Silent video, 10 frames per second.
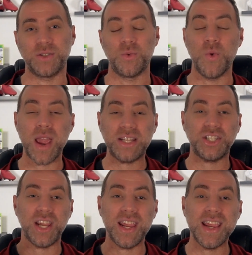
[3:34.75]
which
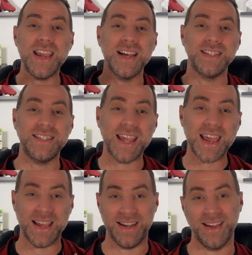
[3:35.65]
he
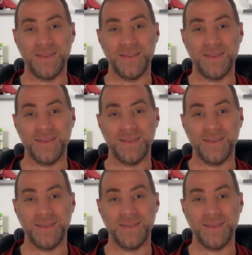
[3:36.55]
did.